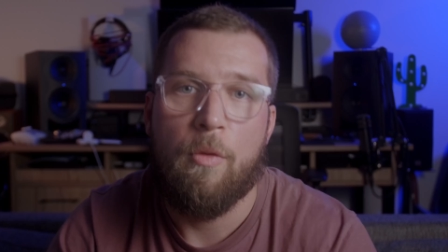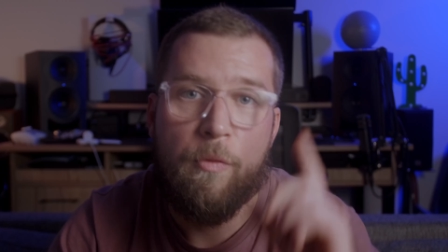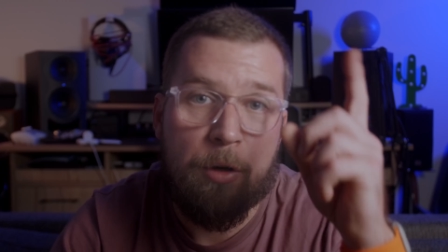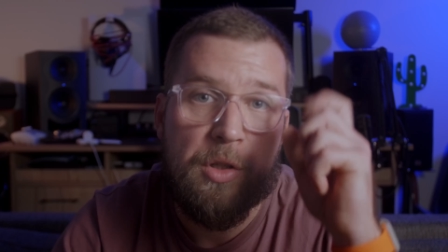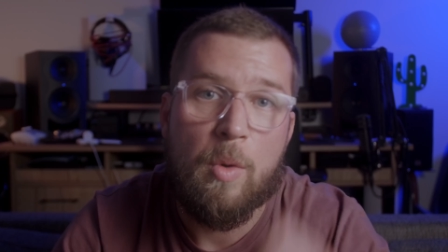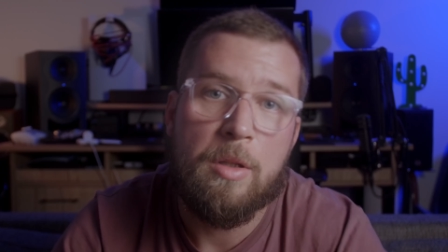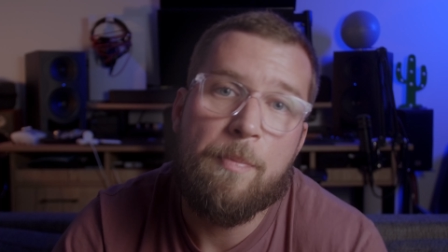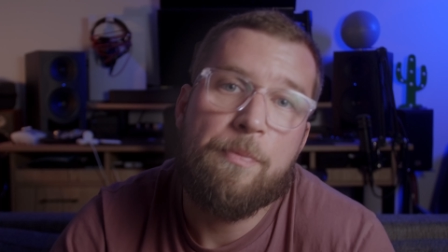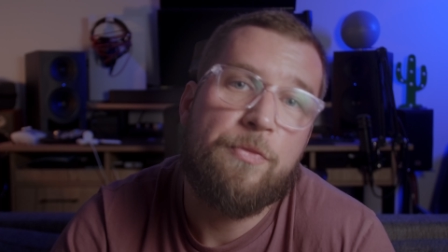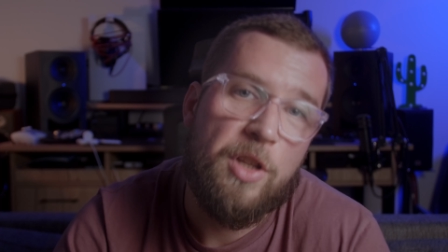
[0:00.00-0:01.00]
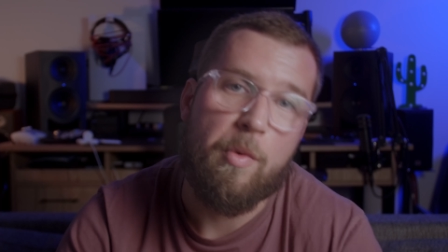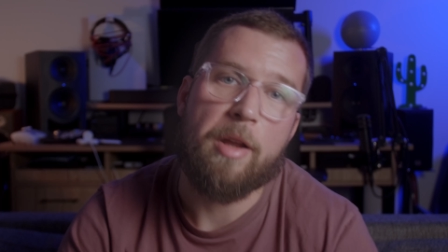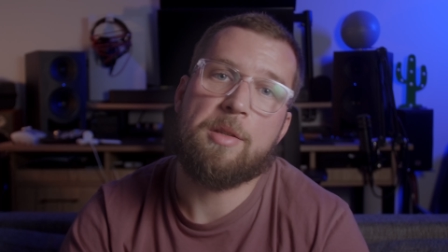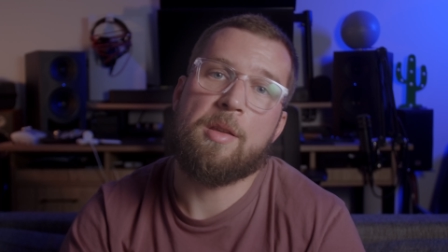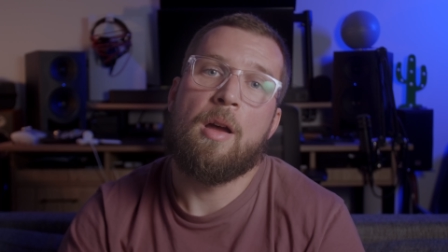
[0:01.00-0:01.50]
First one,
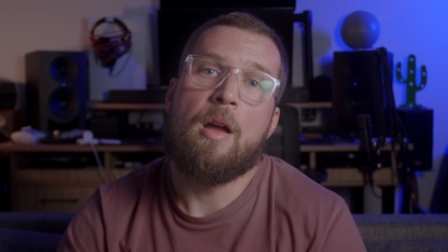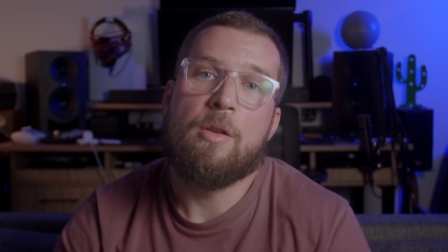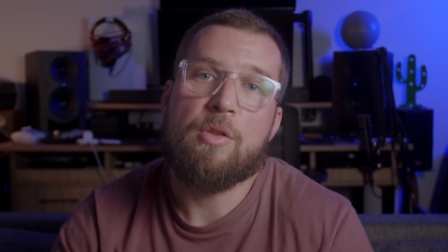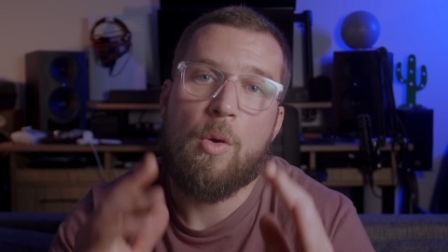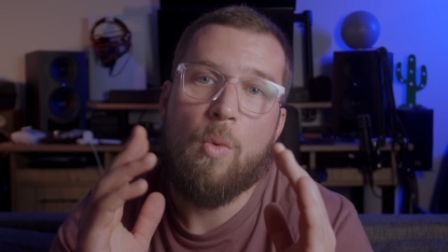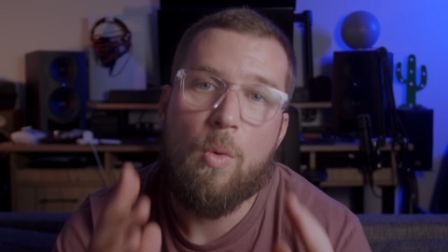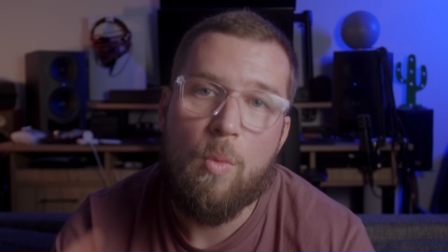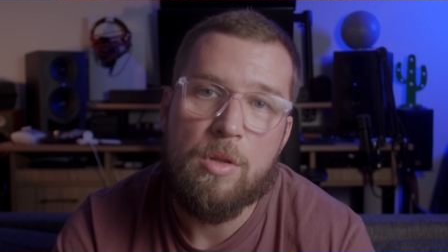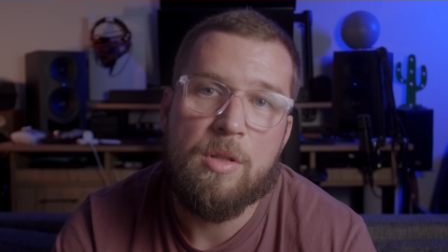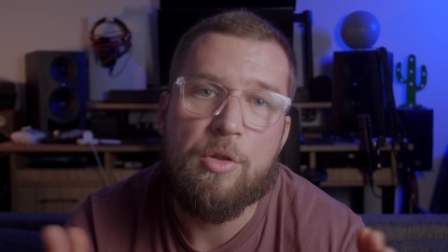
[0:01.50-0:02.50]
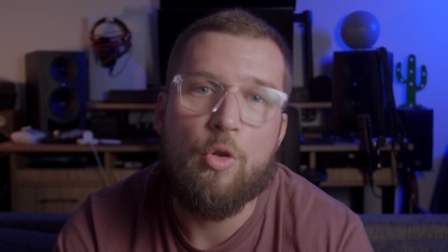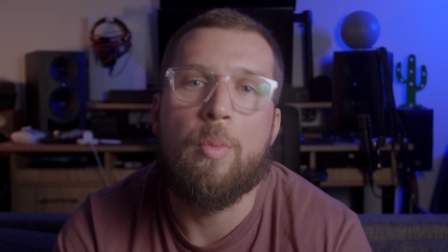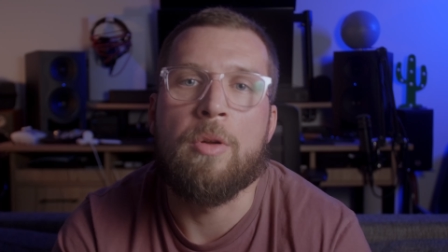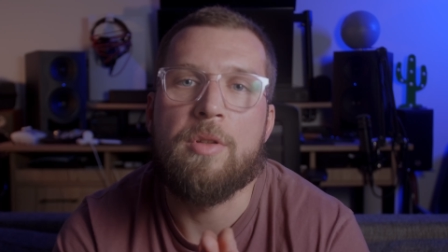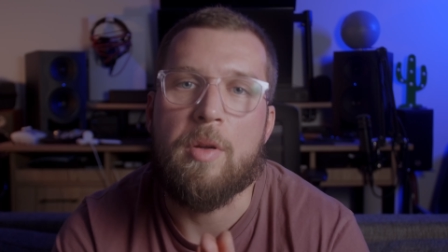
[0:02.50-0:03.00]
T-Rex. So what's the
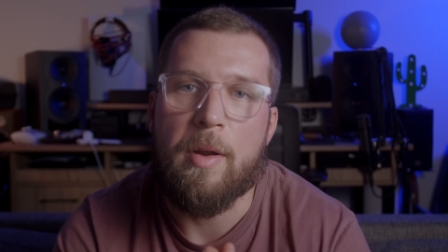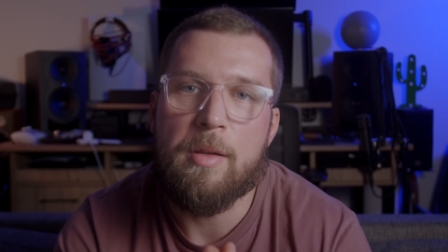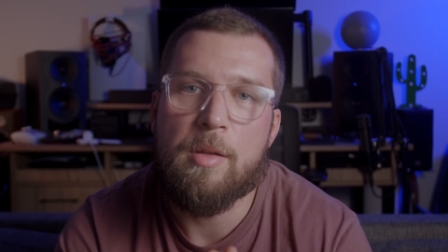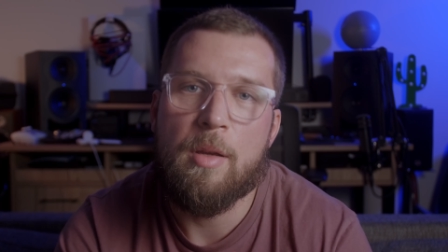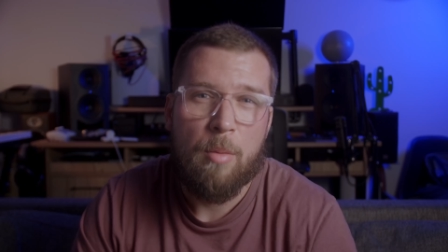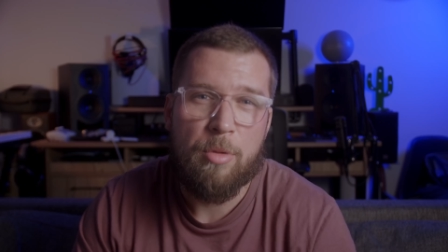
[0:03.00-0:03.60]
scoop on T-Rex?